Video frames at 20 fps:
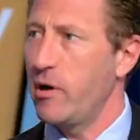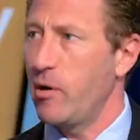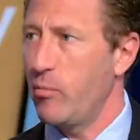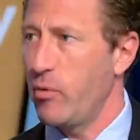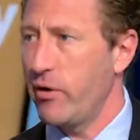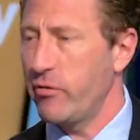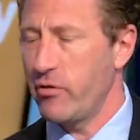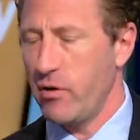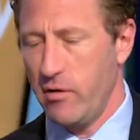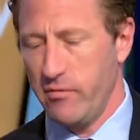at our
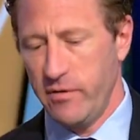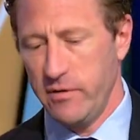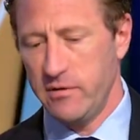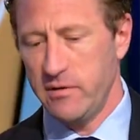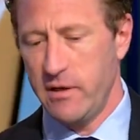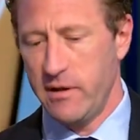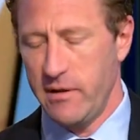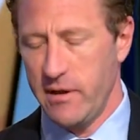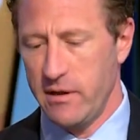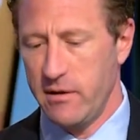press
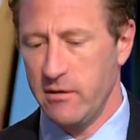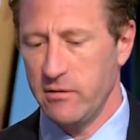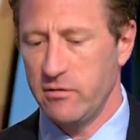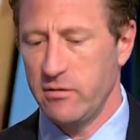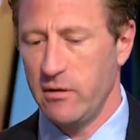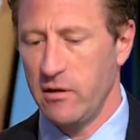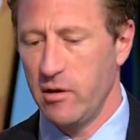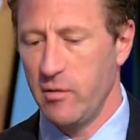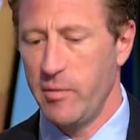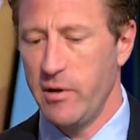conference, and I think
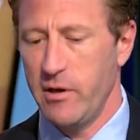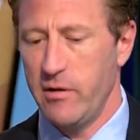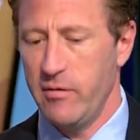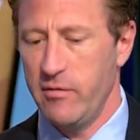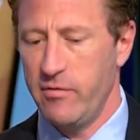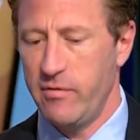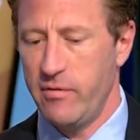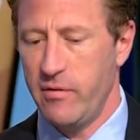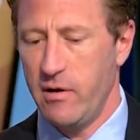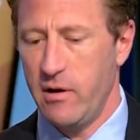there's a little bit
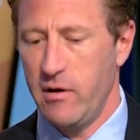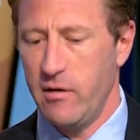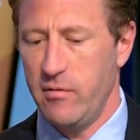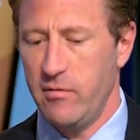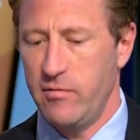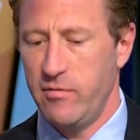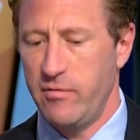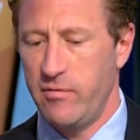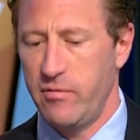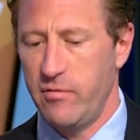
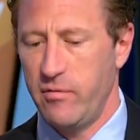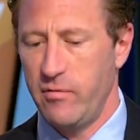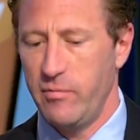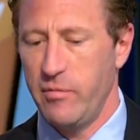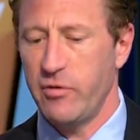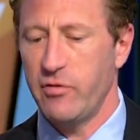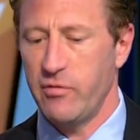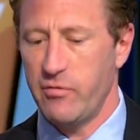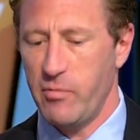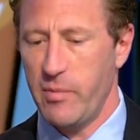of
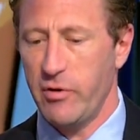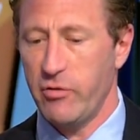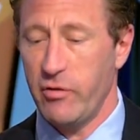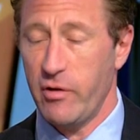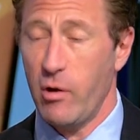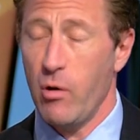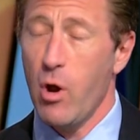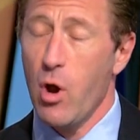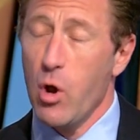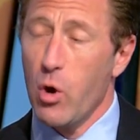
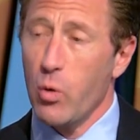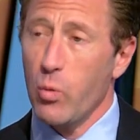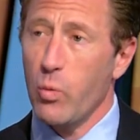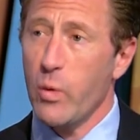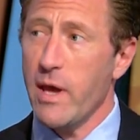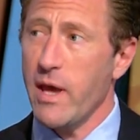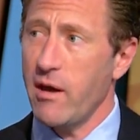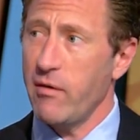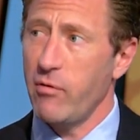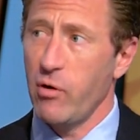misinformation there.
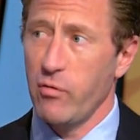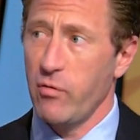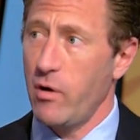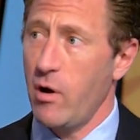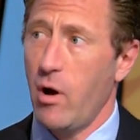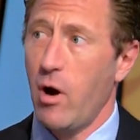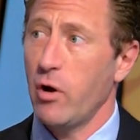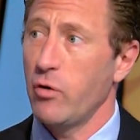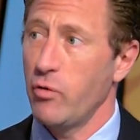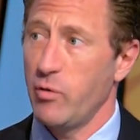We have over
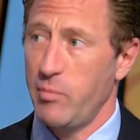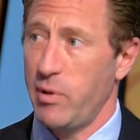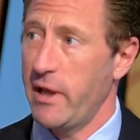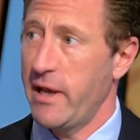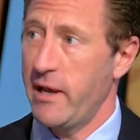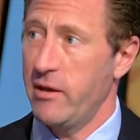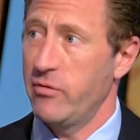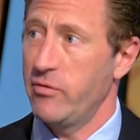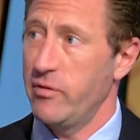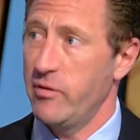100
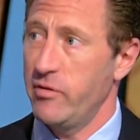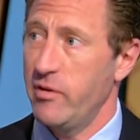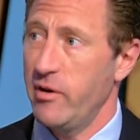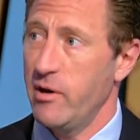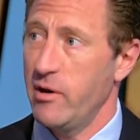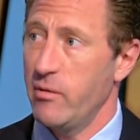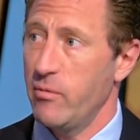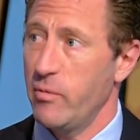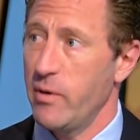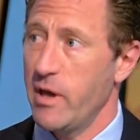plans for the
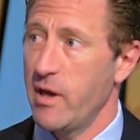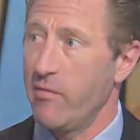city. We